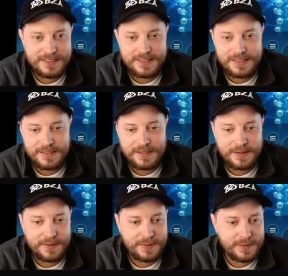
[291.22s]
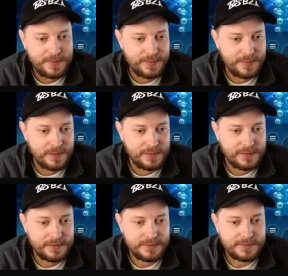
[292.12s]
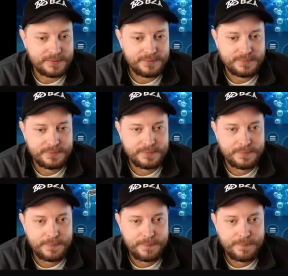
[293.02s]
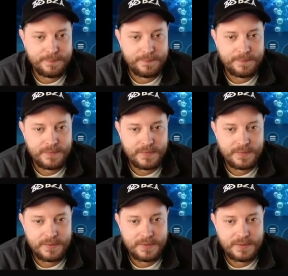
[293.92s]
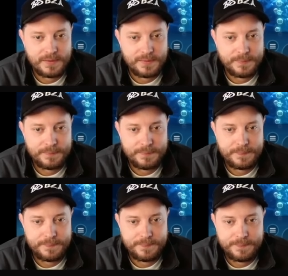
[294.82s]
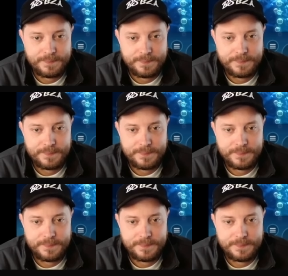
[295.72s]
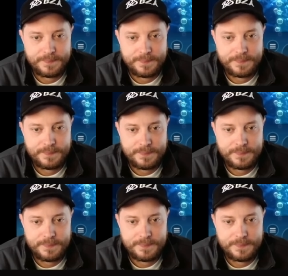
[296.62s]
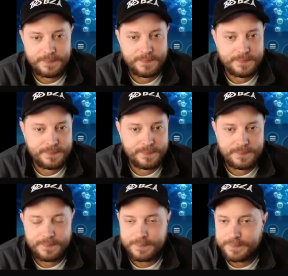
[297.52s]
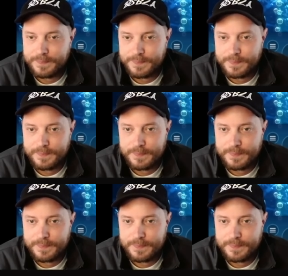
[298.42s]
Nobody speaks.